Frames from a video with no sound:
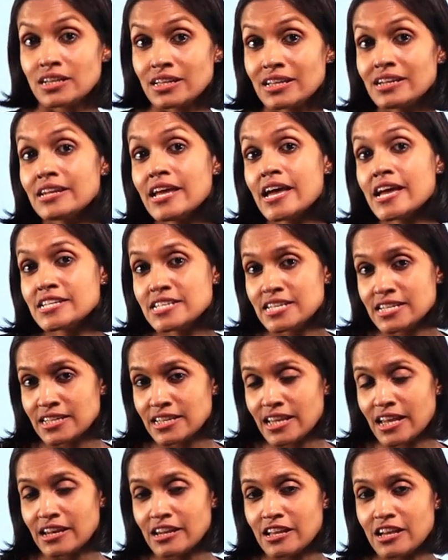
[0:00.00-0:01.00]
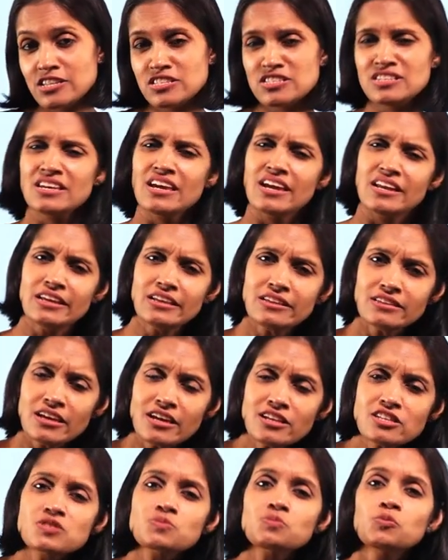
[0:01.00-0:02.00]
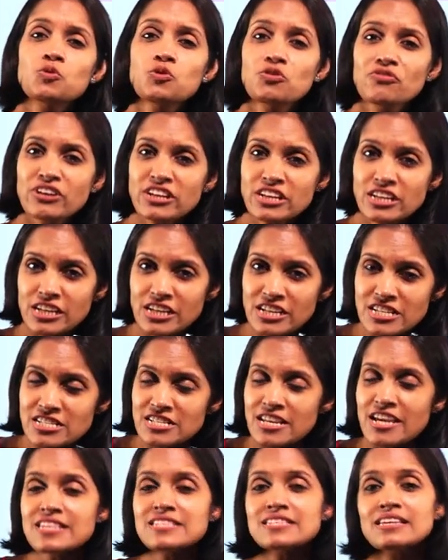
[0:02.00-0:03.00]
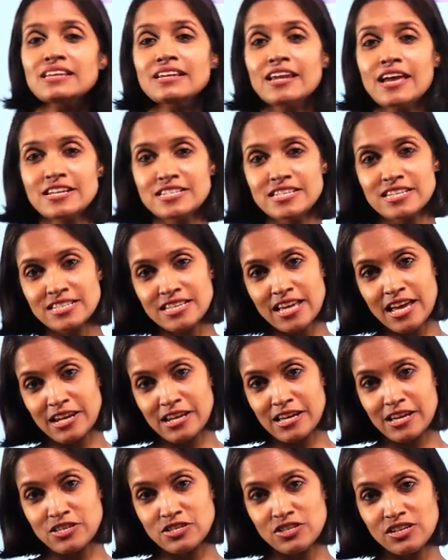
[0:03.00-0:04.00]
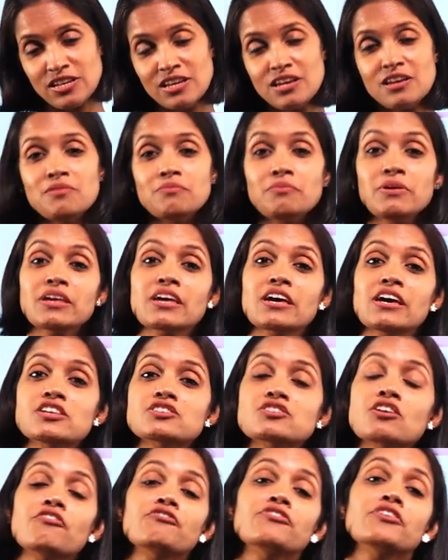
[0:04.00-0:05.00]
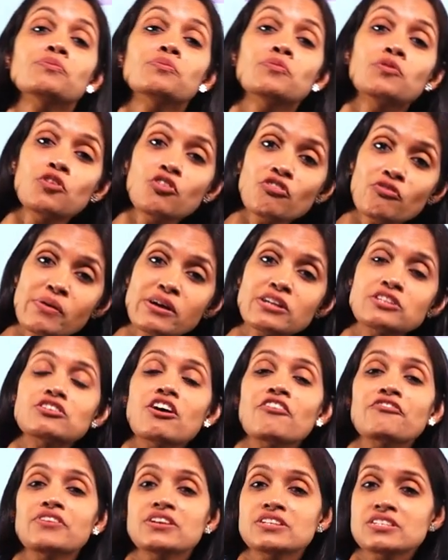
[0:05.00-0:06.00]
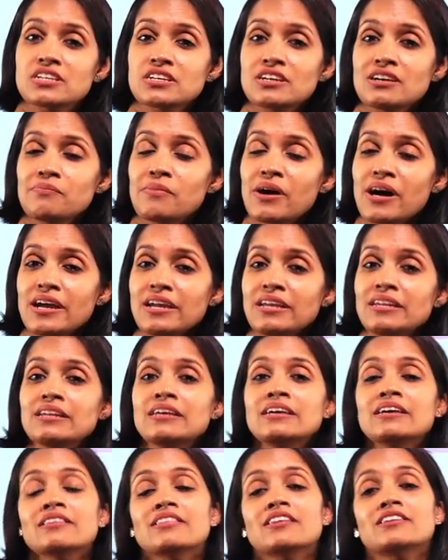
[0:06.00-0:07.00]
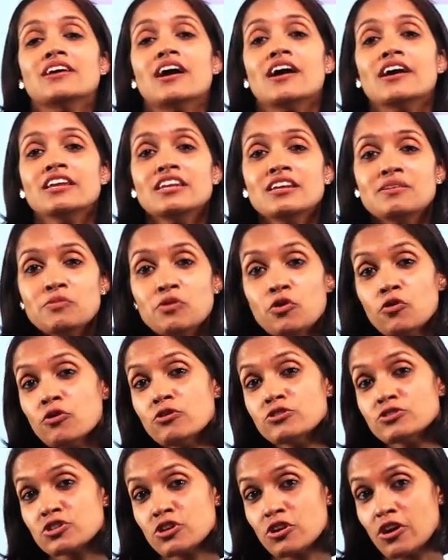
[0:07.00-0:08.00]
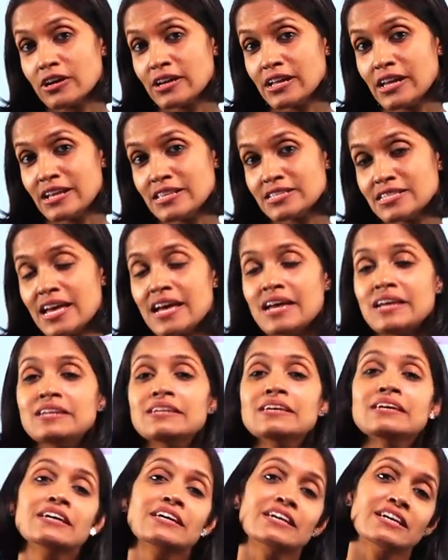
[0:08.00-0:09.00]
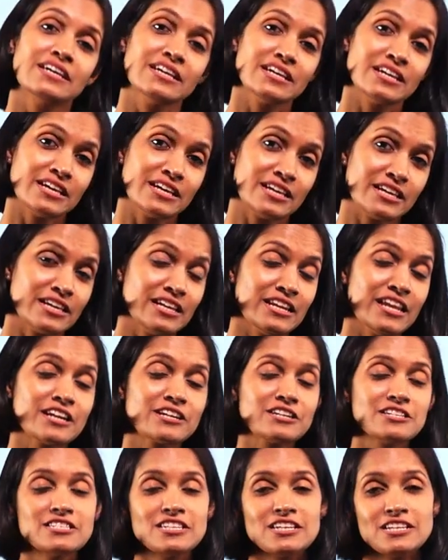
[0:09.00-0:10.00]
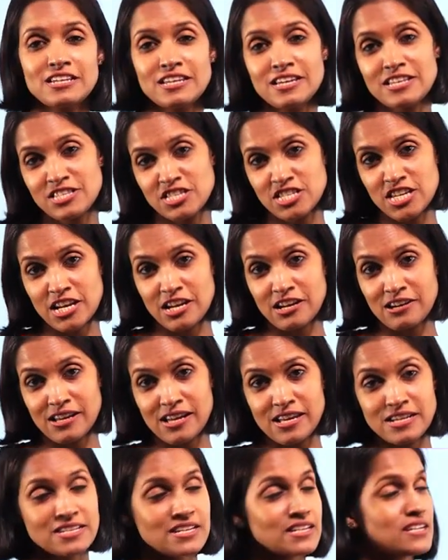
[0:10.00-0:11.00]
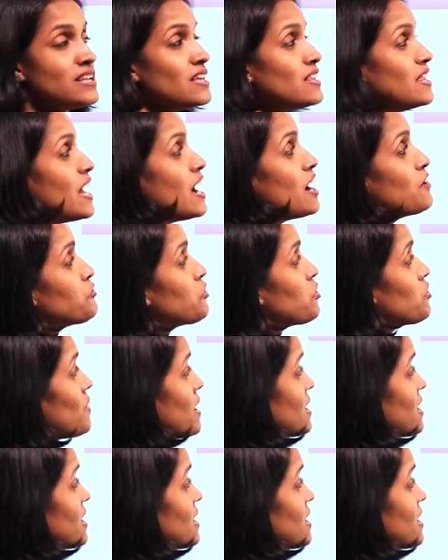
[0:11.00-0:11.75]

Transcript: kinetic energy. Anything moving contains kinetic energy. Because of the movement of the turbine, the dynamo also rotates and electricity is generated. Therefore,